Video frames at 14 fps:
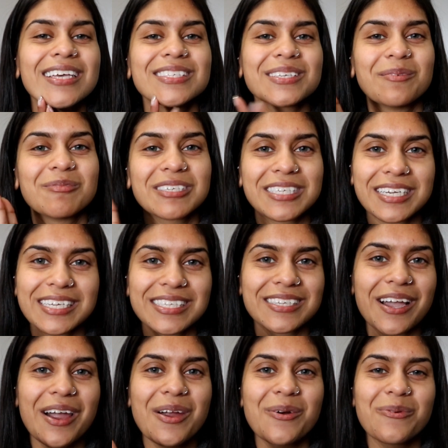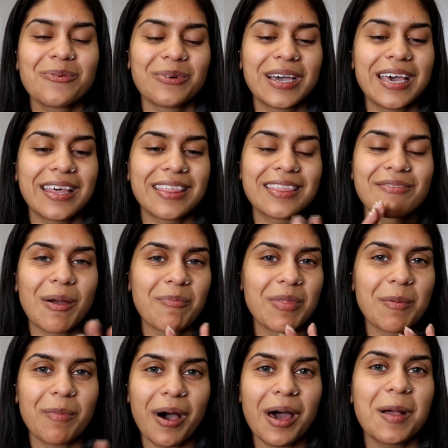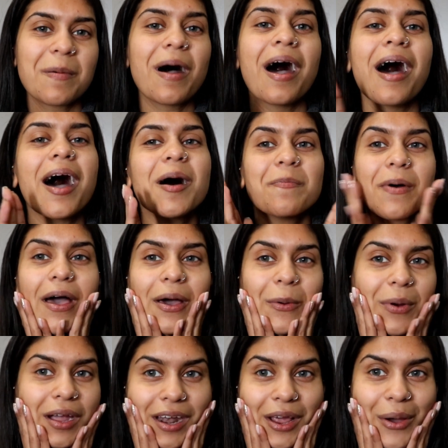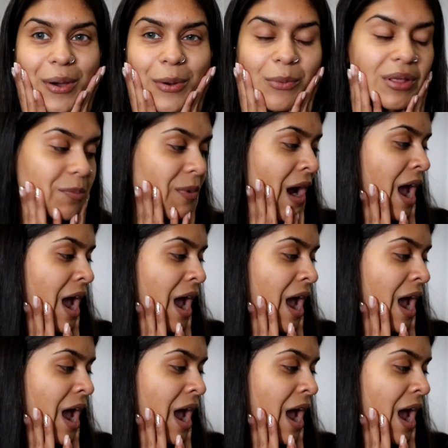So I'm just gonna start with from the bottom up, and we're gonna go in with